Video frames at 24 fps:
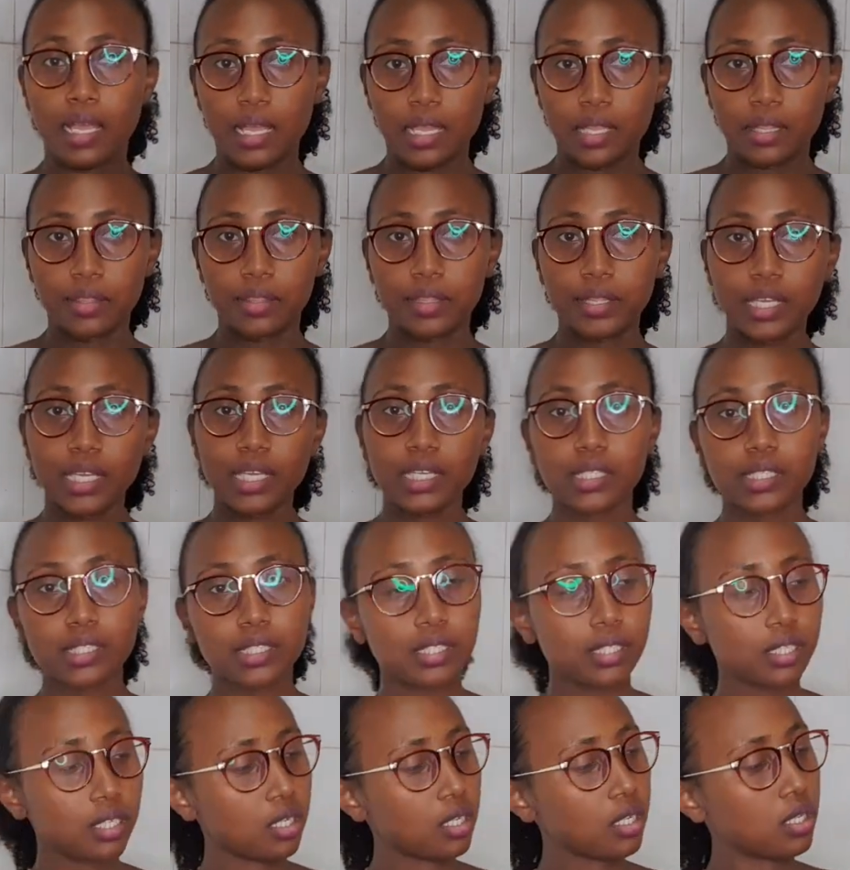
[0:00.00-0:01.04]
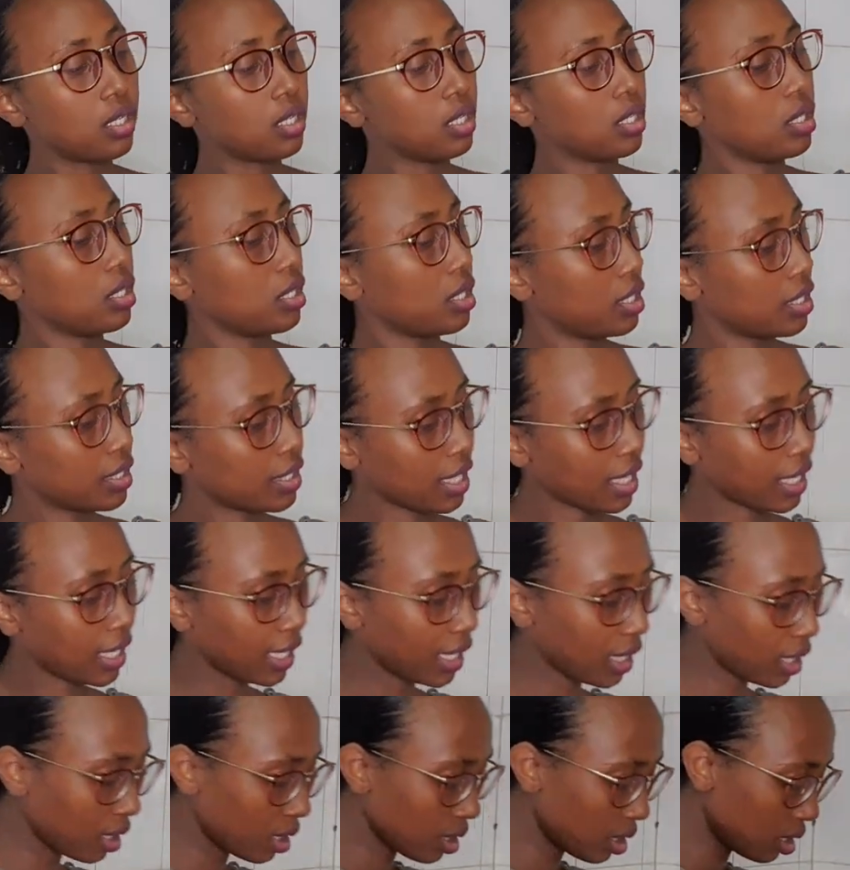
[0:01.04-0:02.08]
This is a
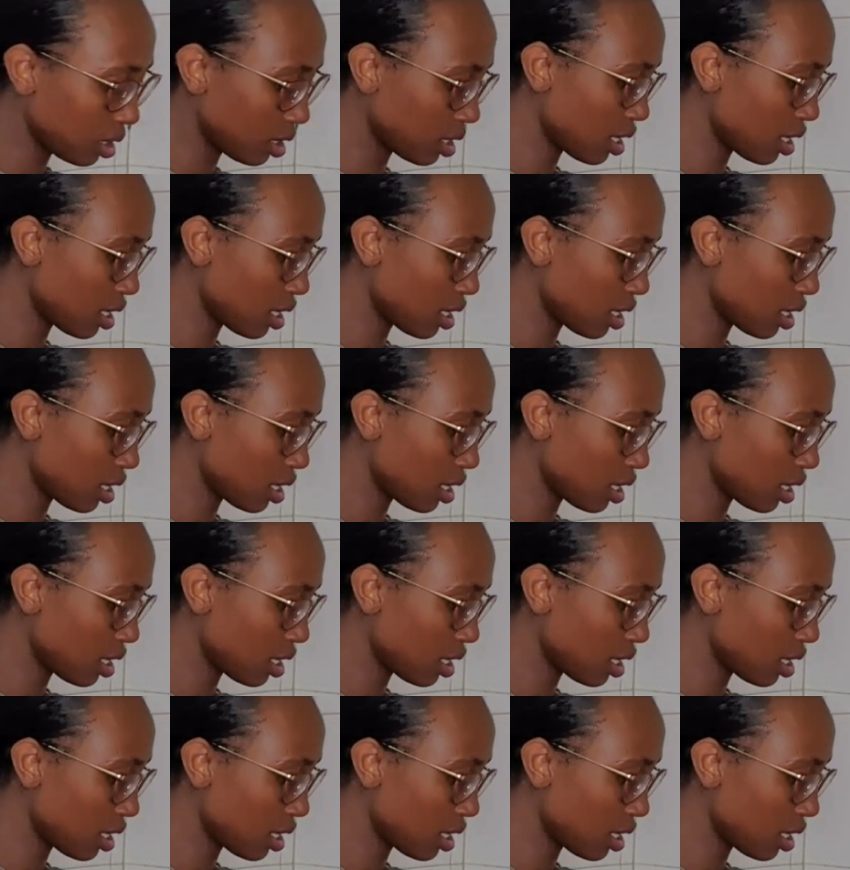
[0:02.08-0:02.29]
kettle